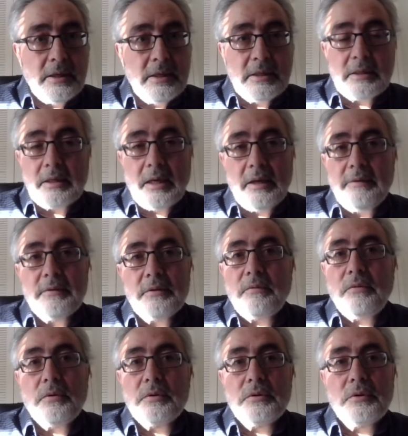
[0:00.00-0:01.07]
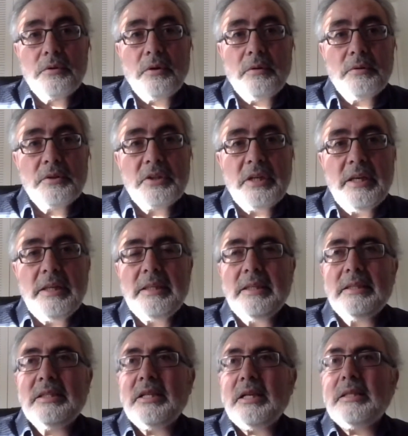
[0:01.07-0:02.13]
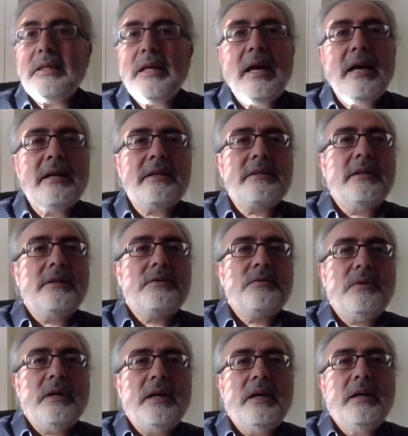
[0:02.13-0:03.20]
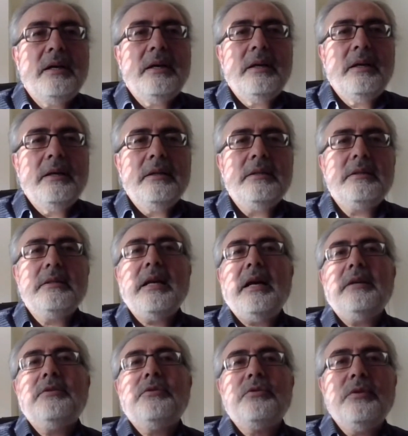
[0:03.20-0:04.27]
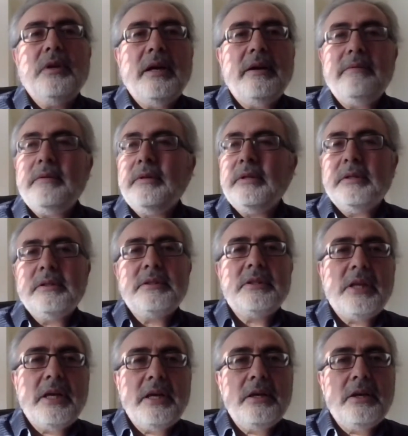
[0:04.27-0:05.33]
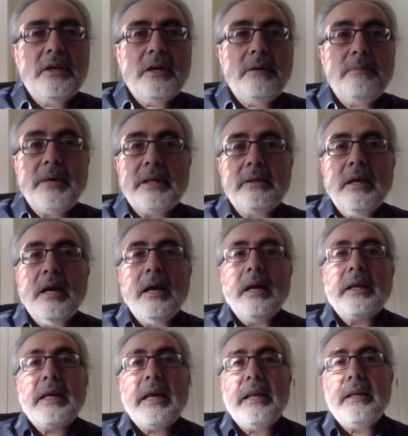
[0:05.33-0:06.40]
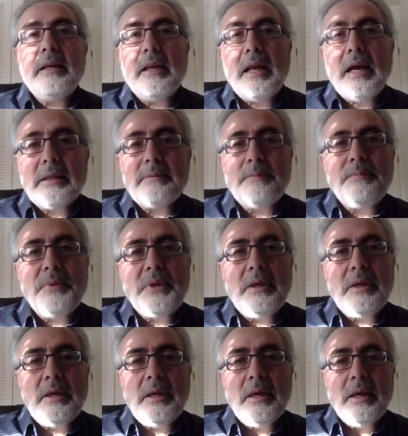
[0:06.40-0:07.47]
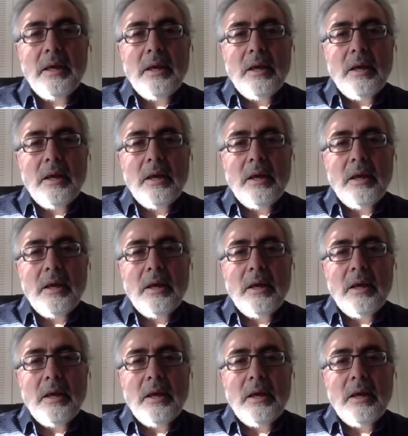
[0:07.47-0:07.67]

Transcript: irrelevant for knowledge. It is just an accessoire. It's nice to have, stay here, but cannot be